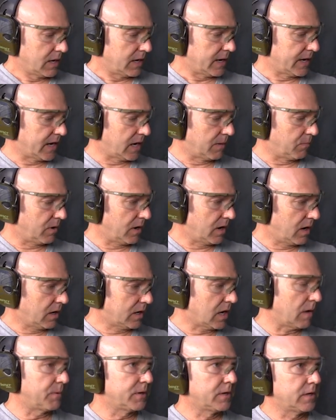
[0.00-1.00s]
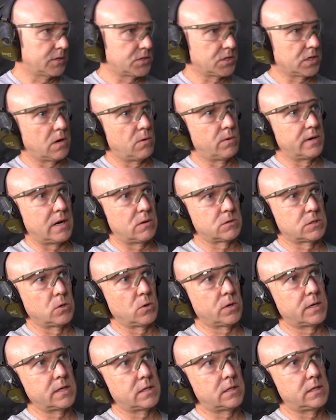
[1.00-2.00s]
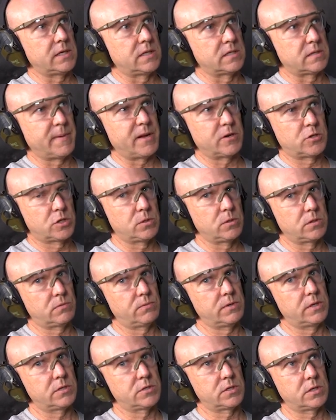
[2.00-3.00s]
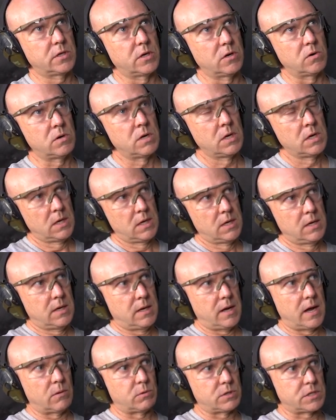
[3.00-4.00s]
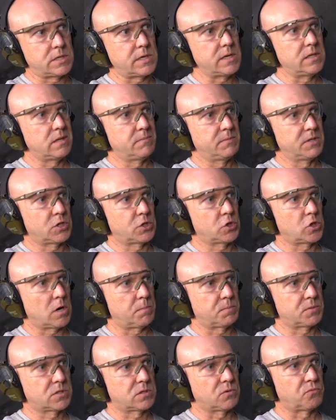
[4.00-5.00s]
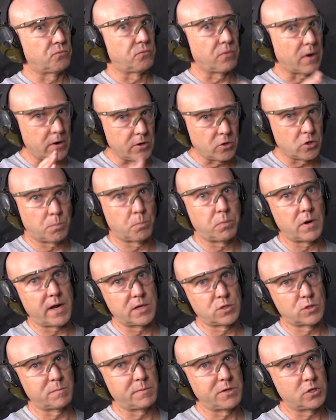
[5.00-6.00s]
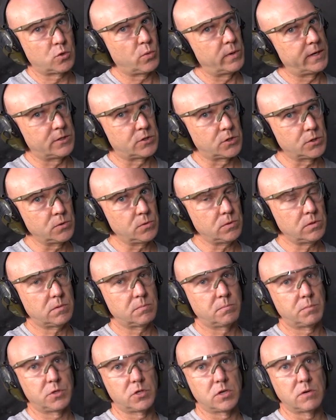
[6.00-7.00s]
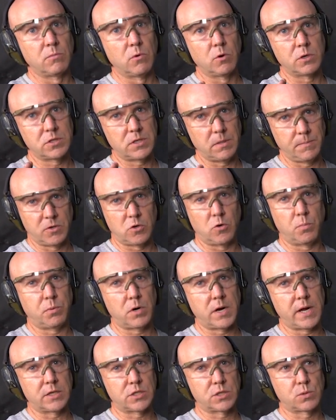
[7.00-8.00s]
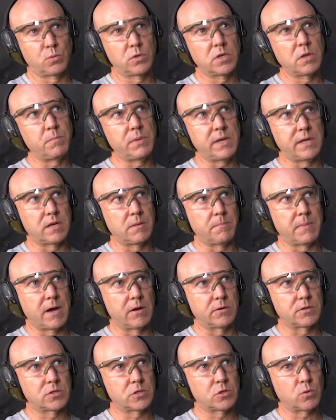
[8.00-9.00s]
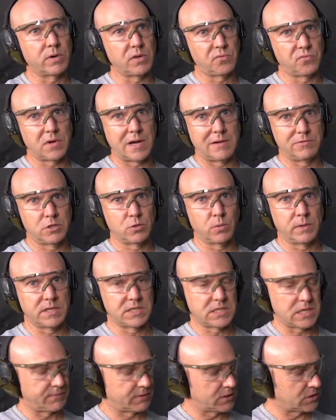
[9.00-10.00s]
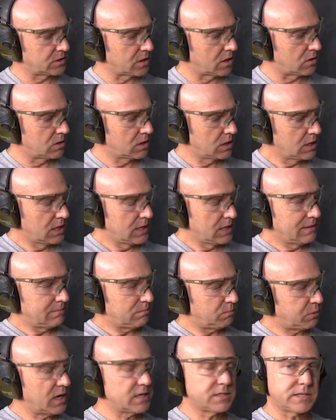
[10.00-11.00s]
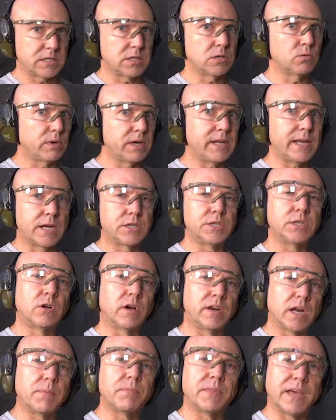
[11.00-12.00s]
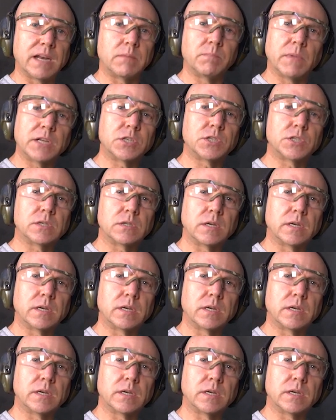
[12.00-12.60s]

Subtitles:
A couple of years ago, when I was looking at these, about 2 or 3 years ago, I was seeing them in the shops. A very good price would be 22, but your more typical price would have been about 25 to 27. So price hasn't really actually gone up that much.